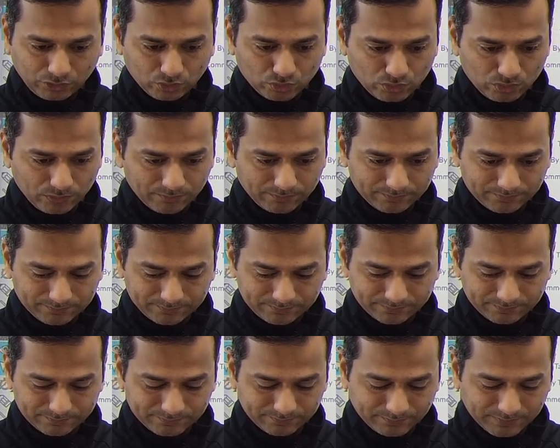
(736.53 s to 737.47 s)
to
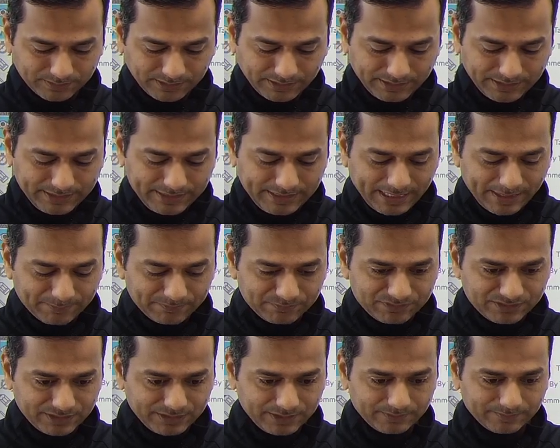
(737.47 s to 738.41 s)

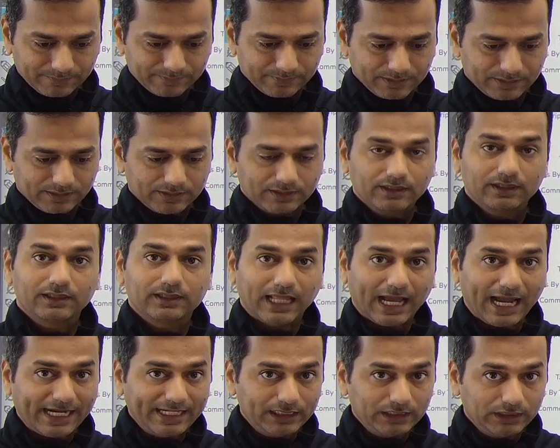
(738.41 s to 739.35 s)
DMZ.
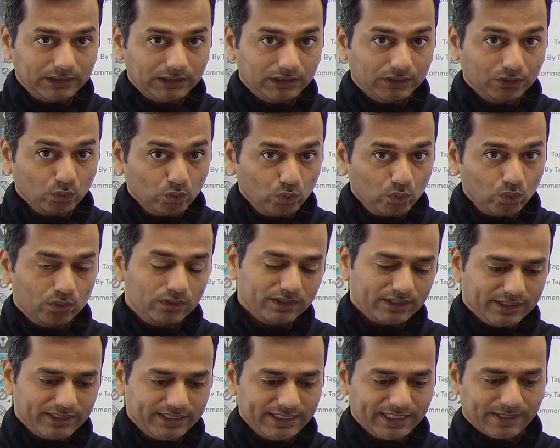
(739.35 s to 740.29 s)
LAN to
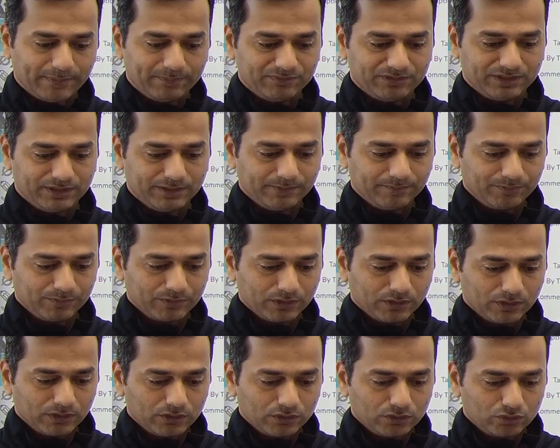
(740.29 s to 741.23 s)
DMZ.
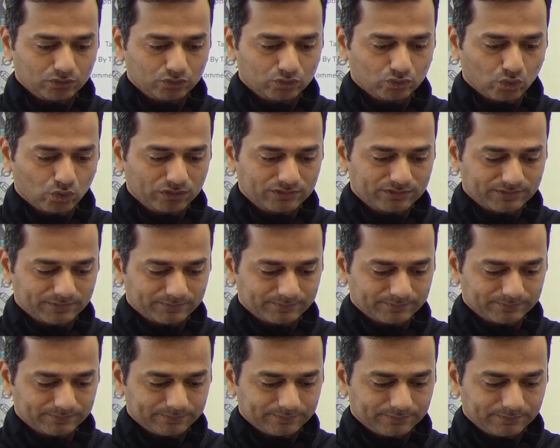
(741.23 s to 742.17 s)
Source
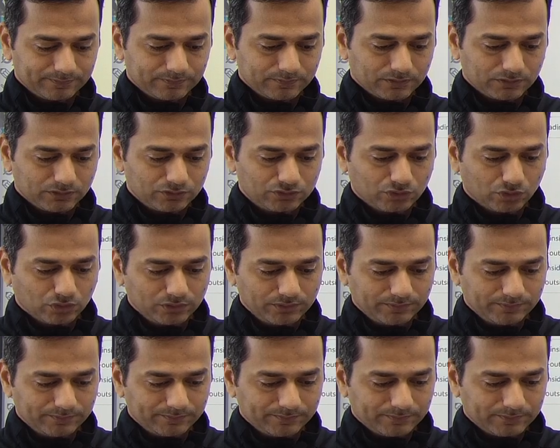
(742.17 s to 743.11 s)

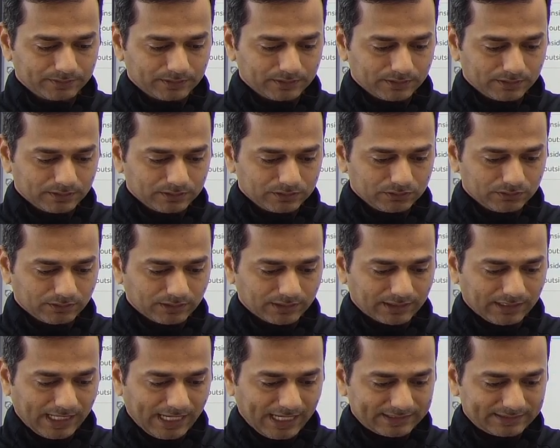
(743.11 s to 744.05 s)
zone
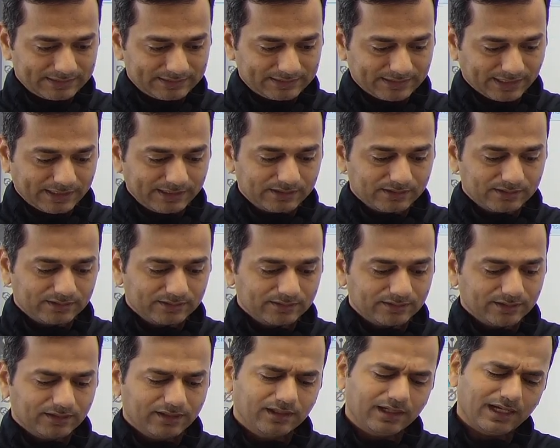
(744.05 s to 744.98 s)
your LAN inside
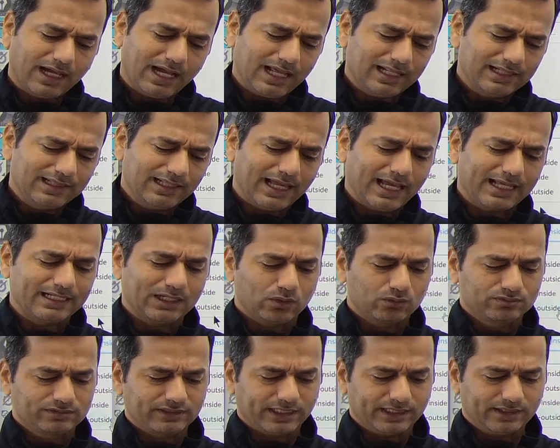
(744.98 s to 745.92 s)
and LAN
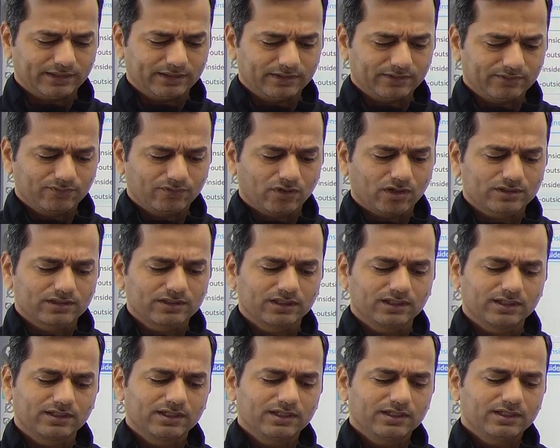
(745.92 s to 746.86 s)
outside. For
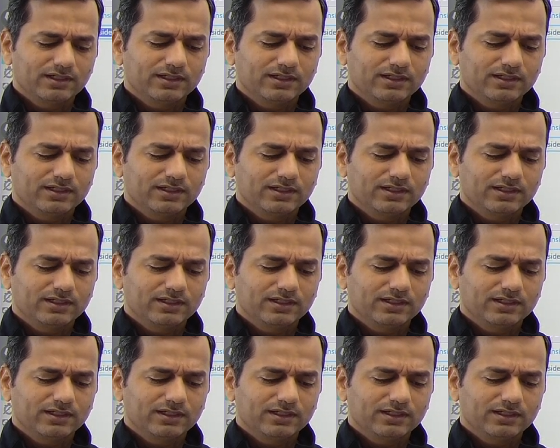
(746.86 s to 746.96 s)
the